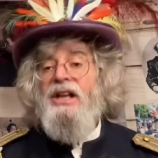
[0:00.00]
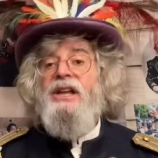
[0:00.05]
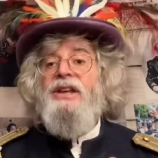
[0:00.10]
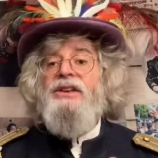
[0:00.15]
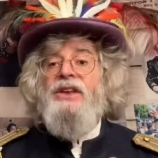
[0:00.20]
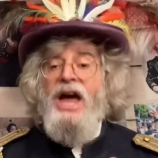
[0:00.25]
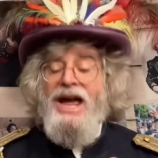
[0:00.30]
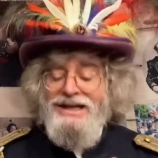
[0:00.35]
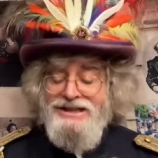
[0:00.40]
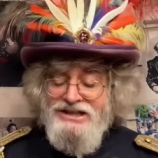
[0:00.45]

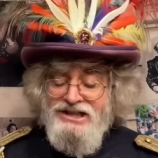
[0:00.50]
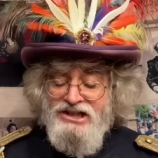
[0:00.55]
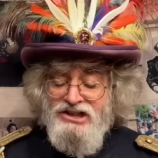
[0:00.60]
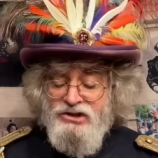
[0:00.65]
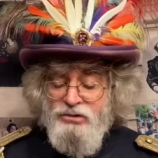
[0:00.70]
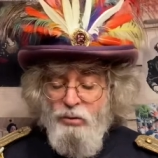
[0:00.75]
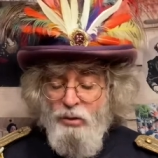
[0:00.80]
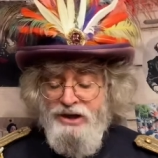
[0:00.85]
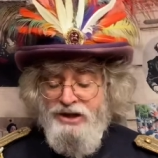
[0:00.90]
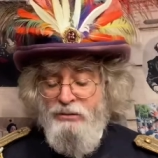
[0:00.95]

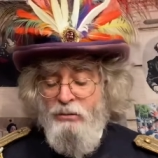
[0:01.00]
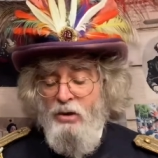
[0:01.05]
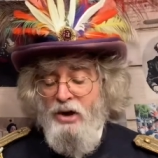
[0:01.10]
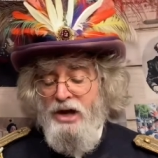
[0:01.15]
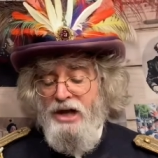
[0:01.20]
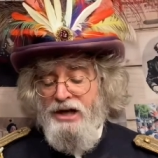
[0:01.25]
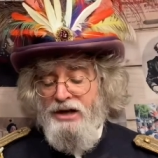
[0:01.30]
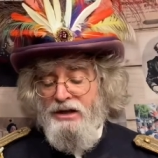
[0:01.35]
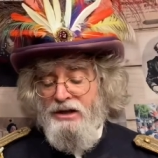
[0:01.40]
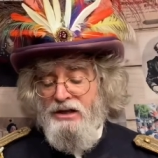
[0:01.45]

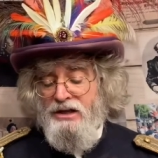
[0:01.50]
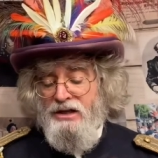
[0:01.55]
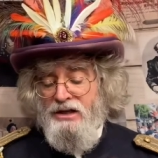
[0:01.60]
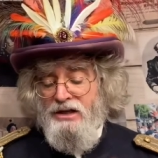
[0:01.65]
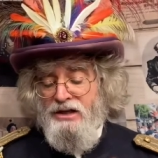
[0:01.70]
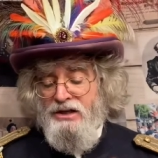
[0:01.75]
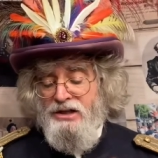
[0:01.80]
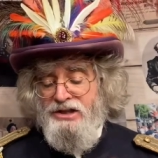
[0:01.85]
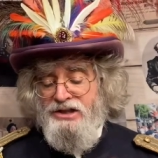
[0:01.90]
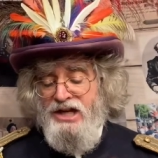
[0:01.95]
1921,
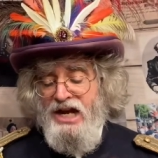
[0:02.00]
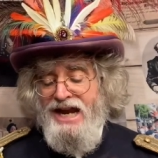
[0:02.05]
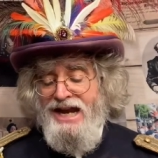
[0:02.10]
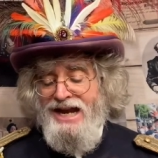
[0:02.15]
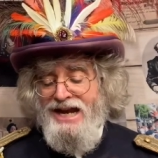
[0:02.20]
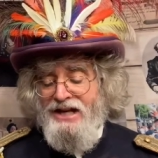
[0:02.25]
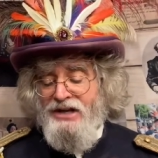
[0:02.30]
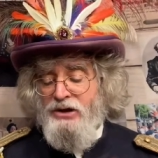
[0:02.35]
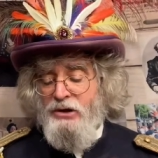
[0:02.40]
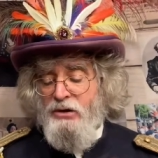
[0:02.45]
J.
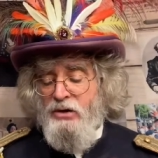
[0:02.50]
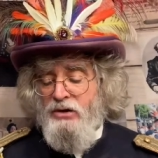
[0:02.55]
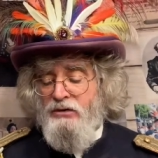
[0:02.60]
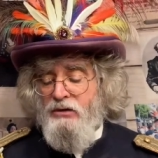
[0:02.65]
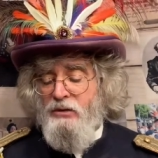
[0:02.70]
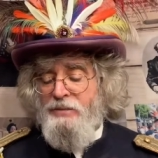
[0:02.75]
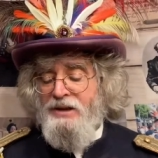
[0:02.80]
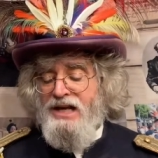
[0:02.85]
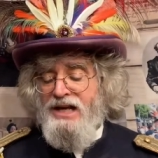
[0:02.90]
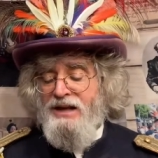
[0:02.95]
Edgar
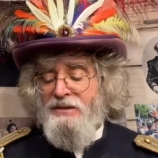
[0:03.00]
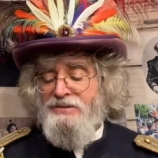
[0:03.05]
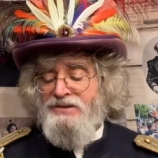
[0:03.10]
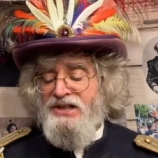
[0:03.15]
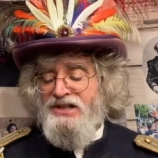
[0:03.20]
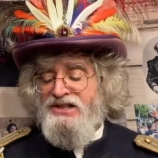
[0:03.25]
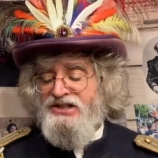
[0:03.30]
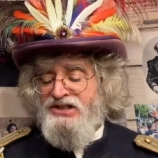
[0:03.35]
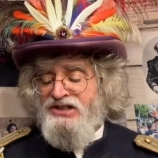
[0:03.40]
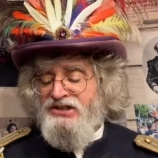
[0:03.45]
Hoover becomes
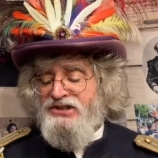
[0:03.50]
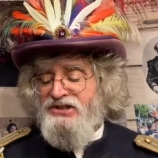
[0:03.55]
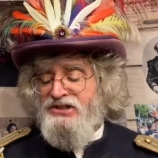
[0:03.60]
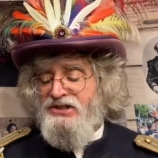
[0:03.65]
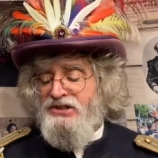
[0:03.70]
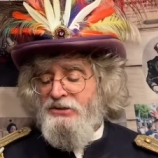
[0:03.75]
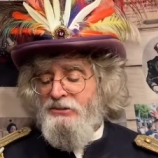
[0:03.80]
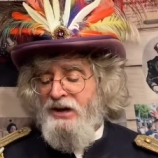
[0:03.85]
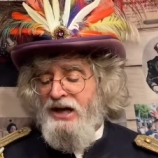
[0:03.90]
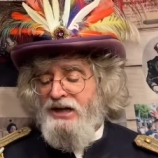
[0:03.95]

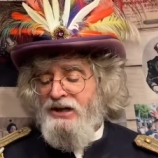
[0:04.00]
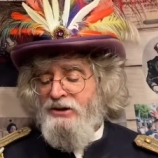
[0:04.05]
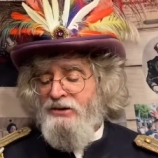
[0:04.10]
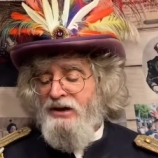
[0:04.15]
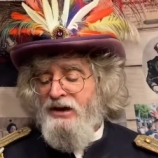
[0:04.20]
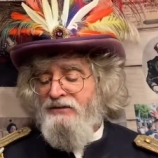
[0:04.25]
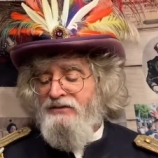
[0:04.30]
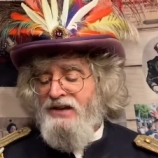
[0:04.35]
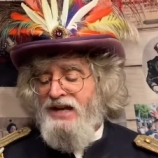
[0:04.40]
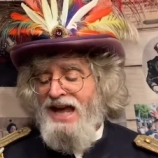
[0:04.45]
assistant director
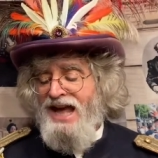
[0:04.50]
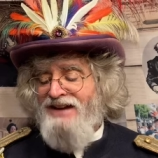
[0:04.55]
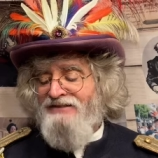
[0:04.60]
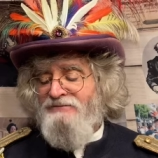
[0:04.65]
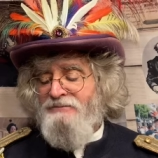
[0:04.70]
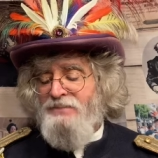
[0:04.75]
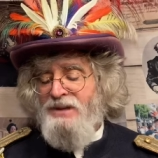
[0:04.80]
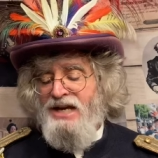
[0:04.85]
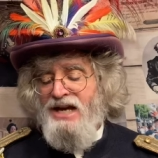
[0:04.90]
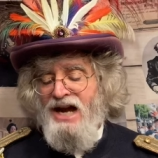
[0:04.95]
of the
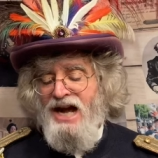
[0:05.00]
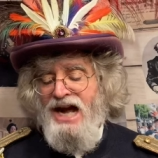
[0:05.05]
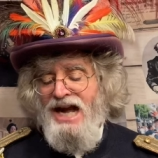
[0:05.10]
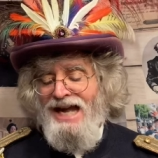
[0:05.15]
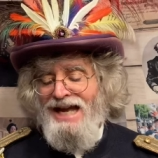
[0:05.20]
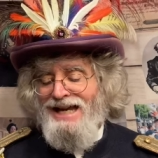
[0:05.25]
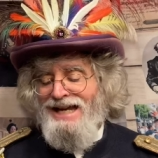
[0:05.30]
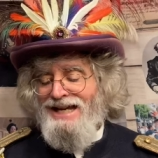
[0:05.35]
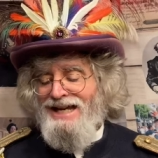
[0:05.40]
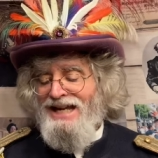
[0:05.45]

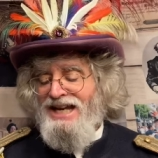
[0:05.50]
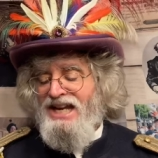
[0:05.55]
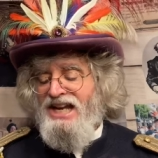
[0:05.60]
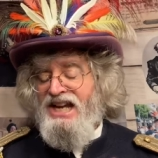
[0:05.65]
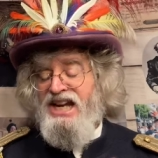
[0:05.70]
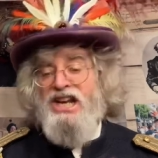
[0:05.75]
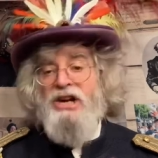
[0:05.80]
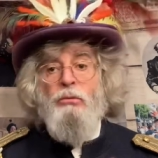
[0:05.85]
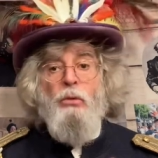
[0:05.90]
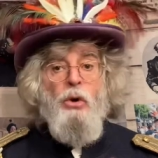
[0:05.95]
FBI.
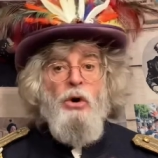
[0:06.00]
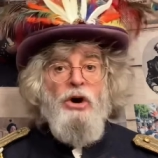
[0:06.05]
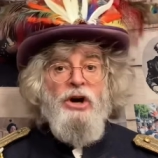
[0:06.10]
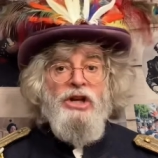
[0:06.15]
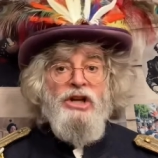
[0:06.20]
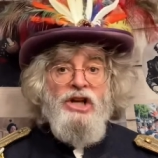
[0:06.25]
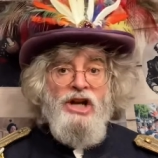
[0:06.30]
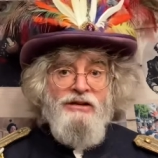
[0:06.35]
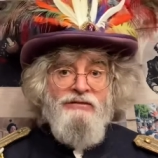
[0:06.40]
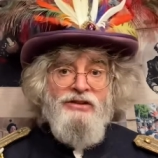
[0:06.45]
He wore a
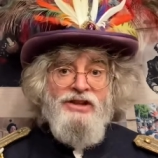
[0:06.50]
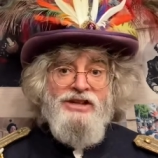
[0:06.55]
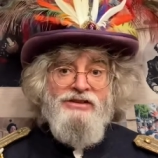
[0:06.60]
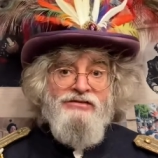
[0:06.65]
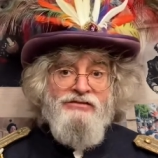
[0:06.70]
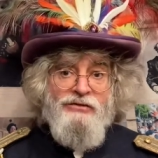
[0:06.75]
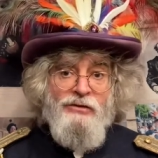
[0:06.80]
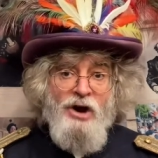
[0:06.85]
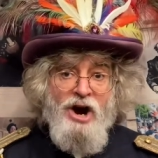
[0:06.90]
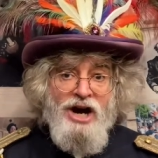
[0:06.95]
lovely
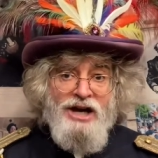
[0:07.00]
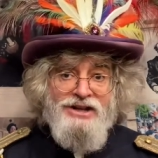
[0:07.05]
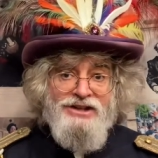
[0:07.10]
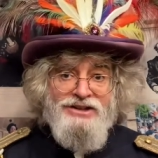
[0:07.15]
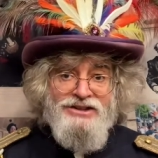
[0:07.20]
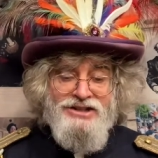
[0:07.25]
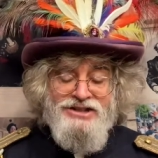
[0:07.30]
frock to the